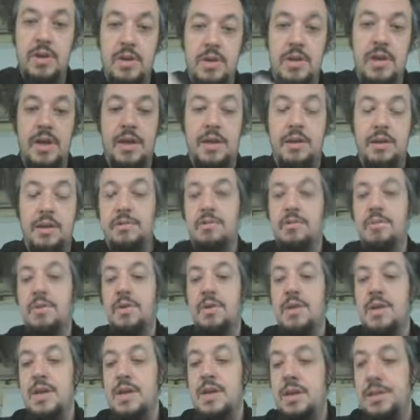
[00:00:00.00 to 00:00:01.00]

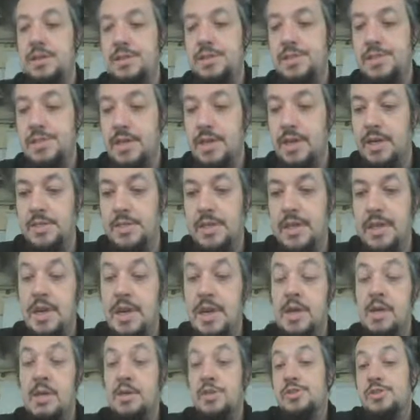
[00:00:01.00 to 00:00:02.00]
-3 and 6.
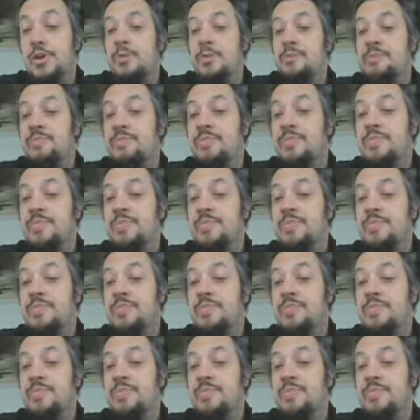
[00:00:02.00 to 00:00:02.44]
So